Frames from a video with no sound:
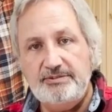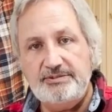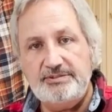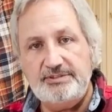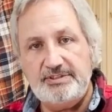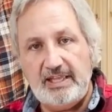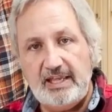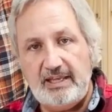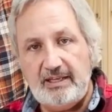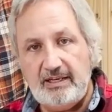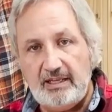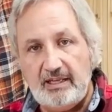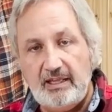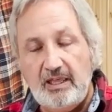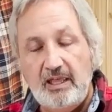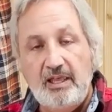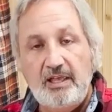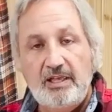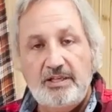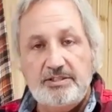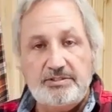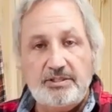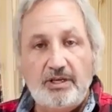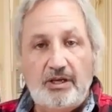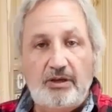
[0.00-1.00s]
staining.
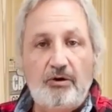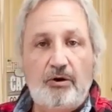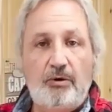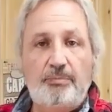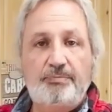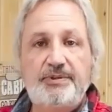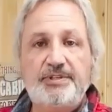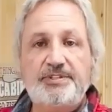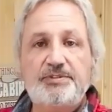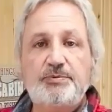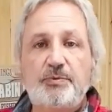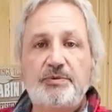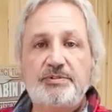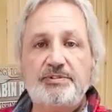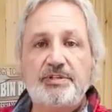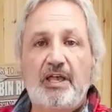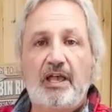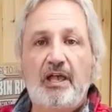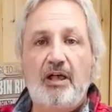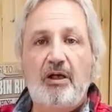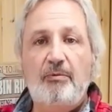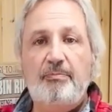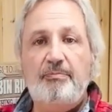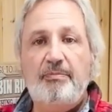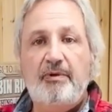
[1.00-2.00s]
So I hope this was a
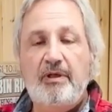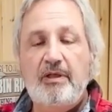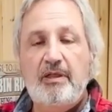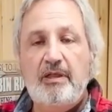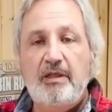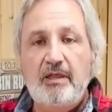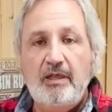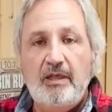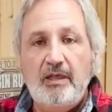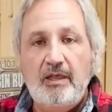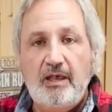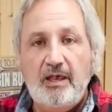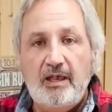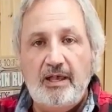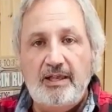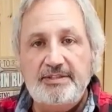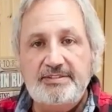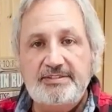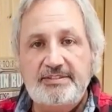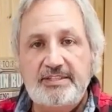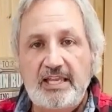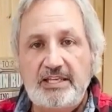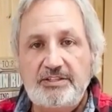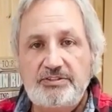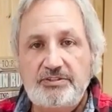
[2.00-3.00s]
help.
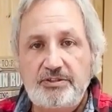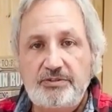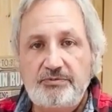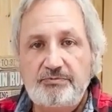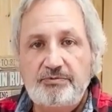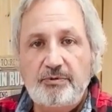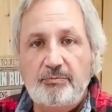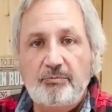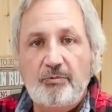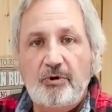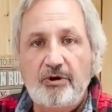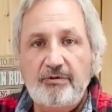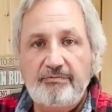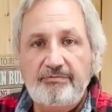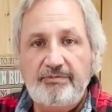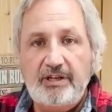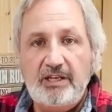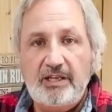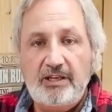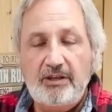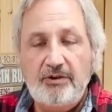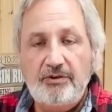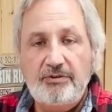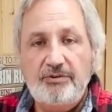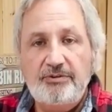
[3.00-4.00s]
Stay tuned for more
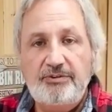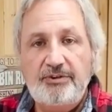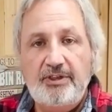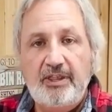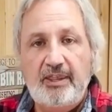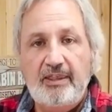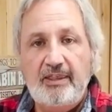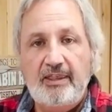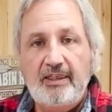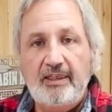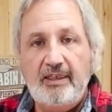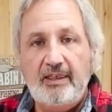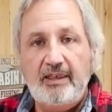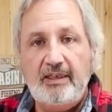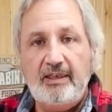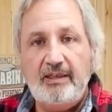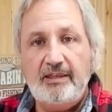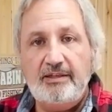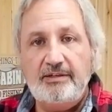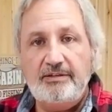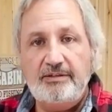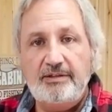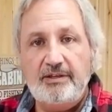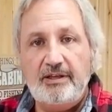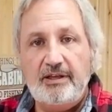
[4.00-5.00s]
videos
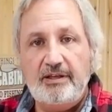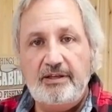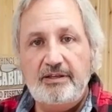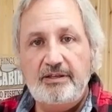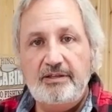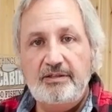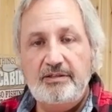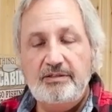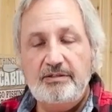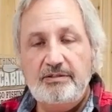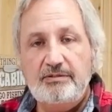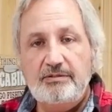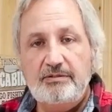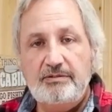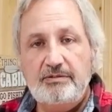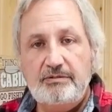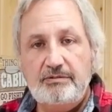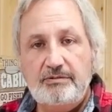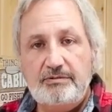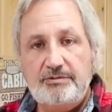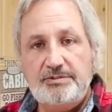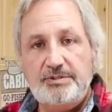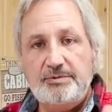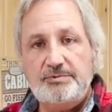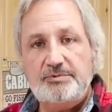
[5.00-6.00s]
and
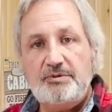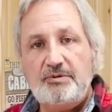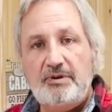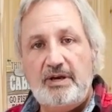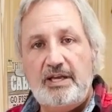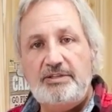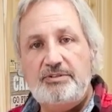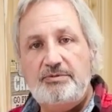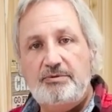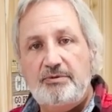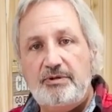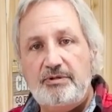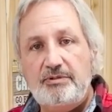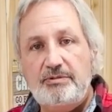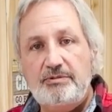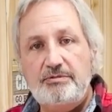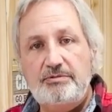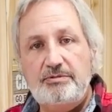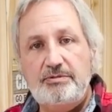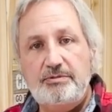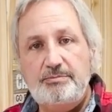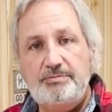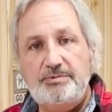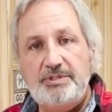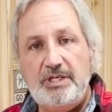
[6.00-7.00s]
subscribe to our
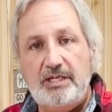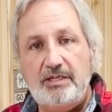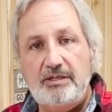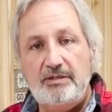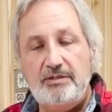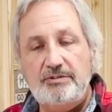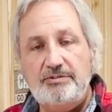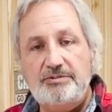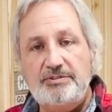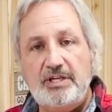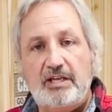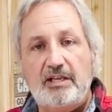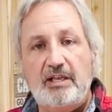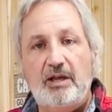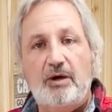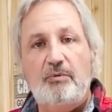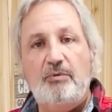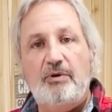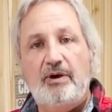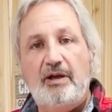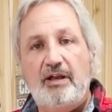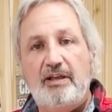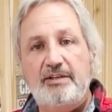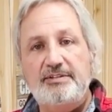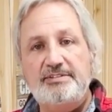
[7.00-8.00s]
YouTube channel. Check out
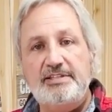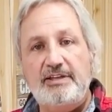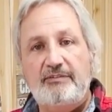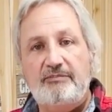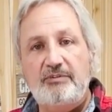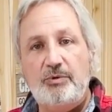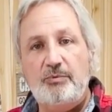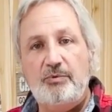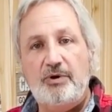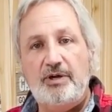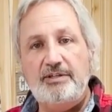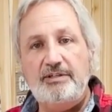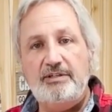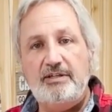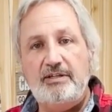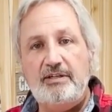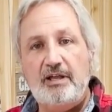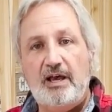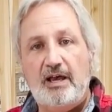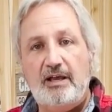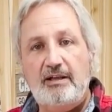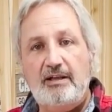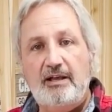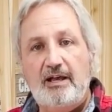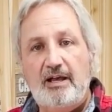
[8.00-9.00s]

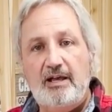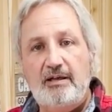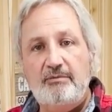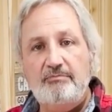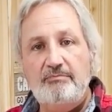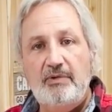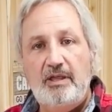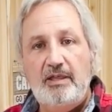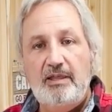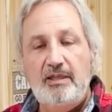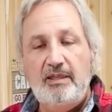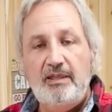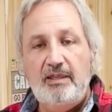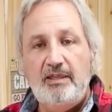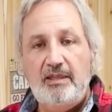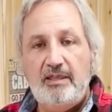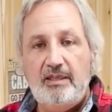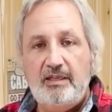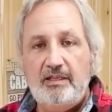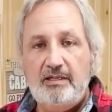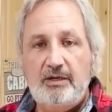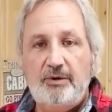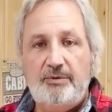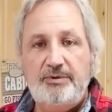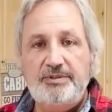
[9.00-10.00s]
warehouse71.com
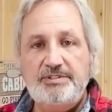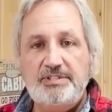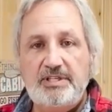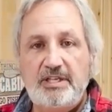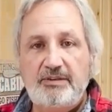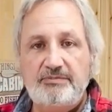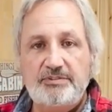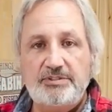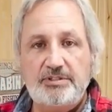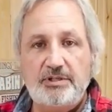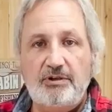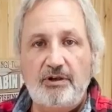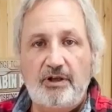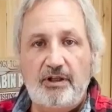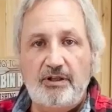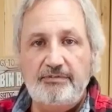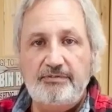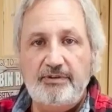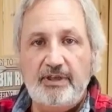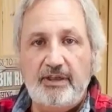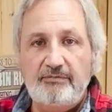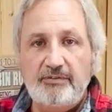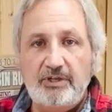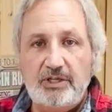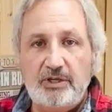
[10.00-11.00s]
and always give us a call
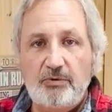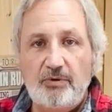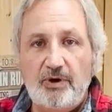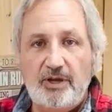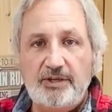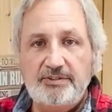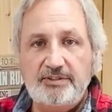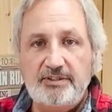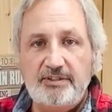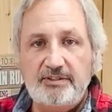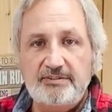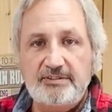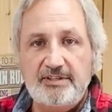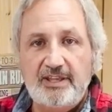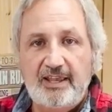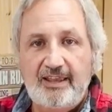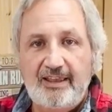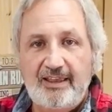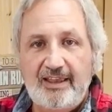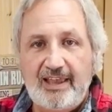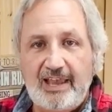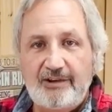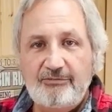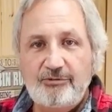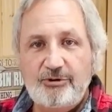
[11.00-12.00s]
if you have any questions.
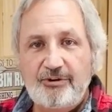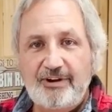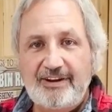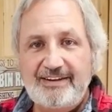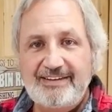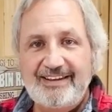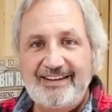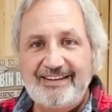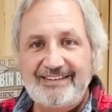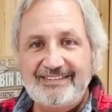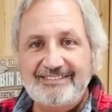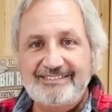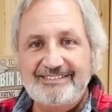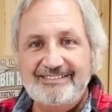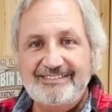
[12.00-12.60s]
Have a great day.